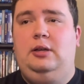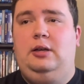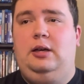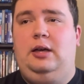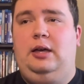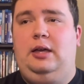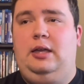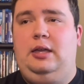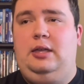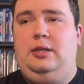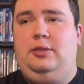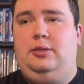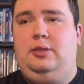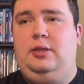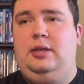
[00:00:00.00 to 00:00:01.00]

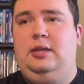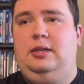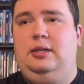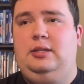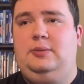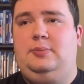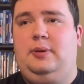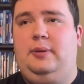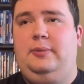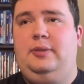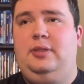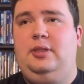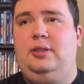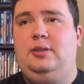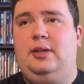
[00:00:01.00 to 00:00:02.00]
I think it's probably
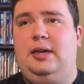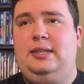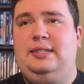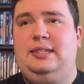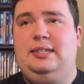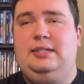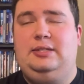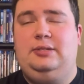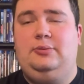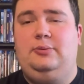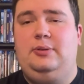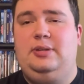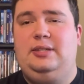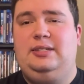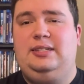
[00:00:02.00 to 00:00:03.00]
the laziest
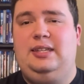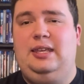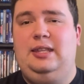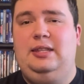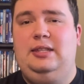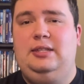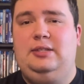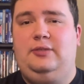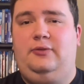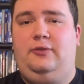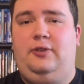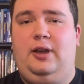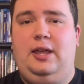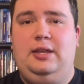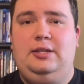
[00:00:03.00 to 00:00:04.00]
twist in this
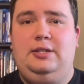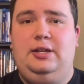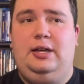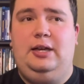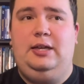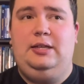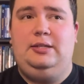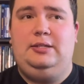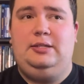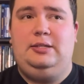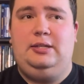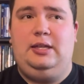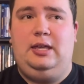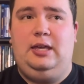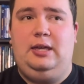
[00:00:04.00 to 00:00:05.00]

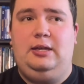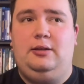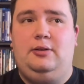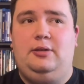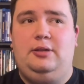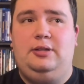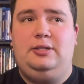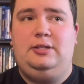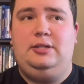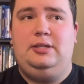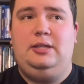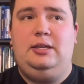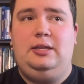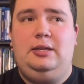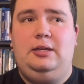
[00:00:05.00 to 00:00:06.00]
franchise, and
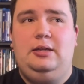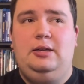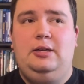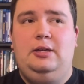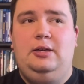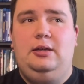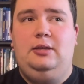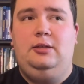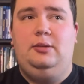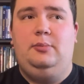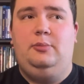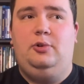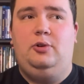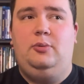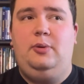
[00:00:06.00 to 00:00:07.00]
honestly, the
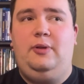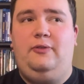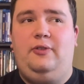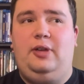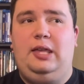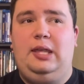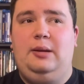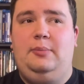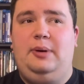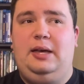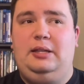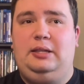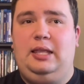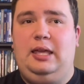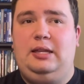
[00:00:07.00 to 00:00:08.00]
more we forget
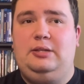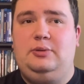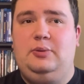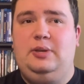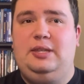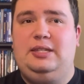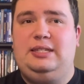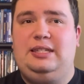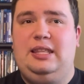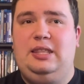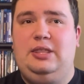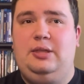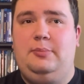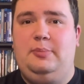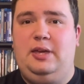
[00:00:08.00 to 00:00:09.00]
about that twist,
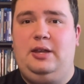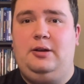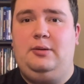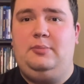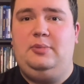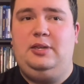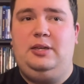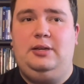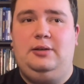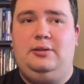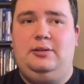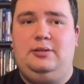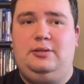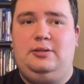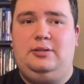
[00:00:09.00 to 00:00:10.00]
the better
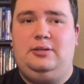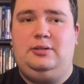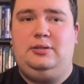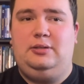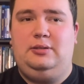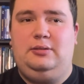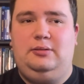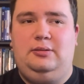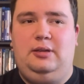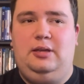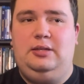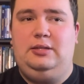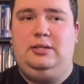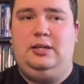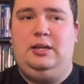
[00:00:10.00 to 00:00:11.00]
because
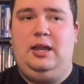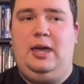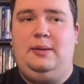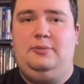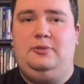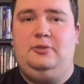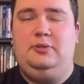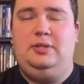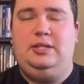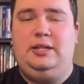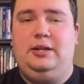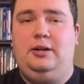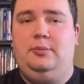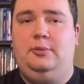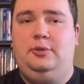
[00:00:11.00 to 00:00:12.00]
it's an absolutely
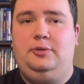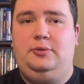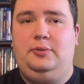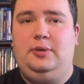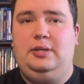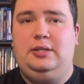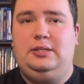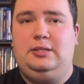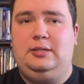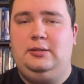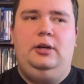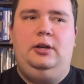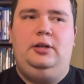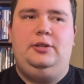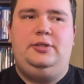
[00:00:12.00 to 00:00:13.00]
terrible twist.
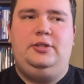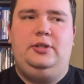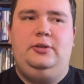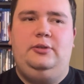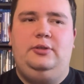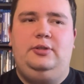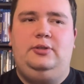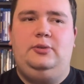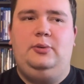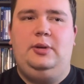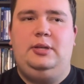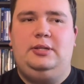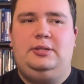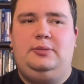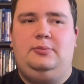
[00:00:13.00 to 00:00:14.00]
Also, the
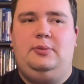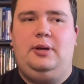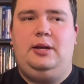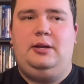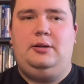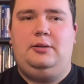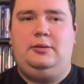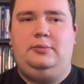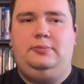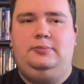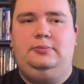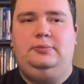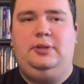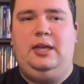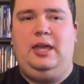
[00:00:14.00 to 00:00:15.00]
twist where
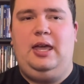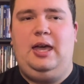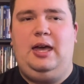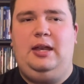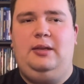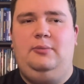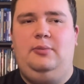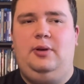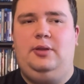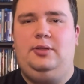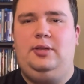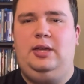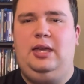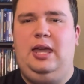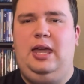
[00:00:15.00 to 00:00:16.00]
they had it where
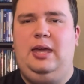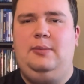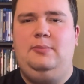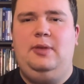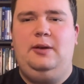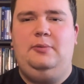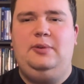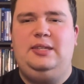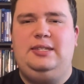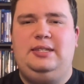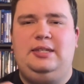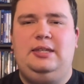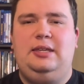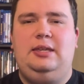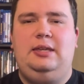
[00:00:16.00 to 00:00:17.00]
the game that we
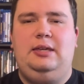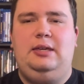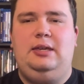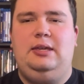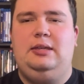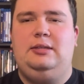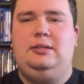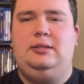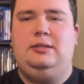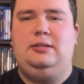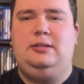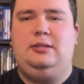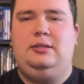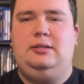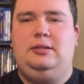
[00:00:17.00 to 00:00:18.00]
see
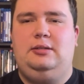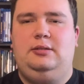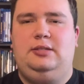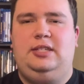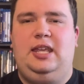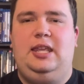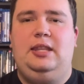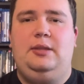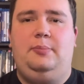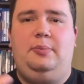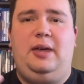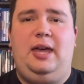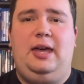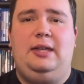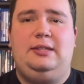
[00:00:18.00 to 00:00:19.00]
is set in the
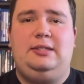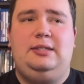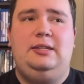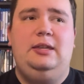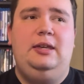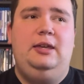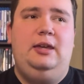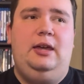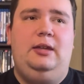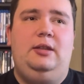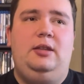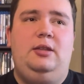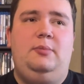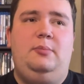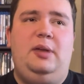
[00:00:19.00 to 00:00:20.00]
past, and
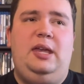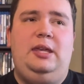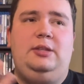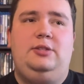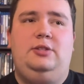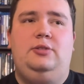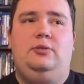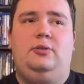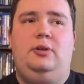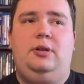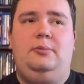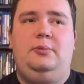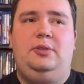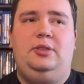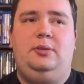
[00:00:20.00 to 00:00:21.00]
then the main story
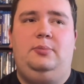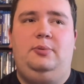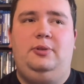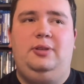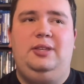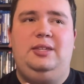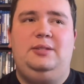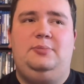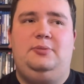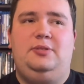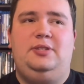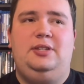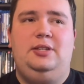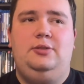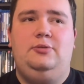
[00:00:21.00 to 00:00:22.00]
with the police
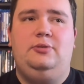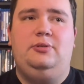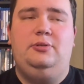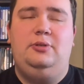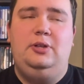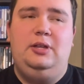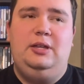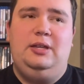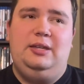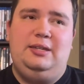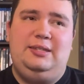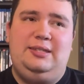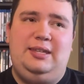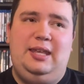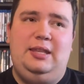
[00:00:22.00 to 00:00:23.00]
procedural
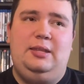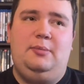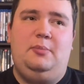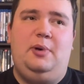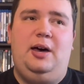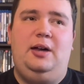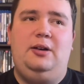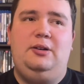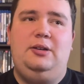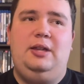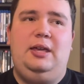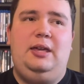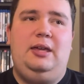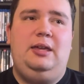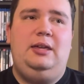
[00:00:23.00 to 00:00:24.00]
is set in the modern
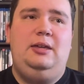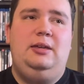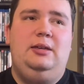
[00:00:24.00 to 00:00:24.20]
day.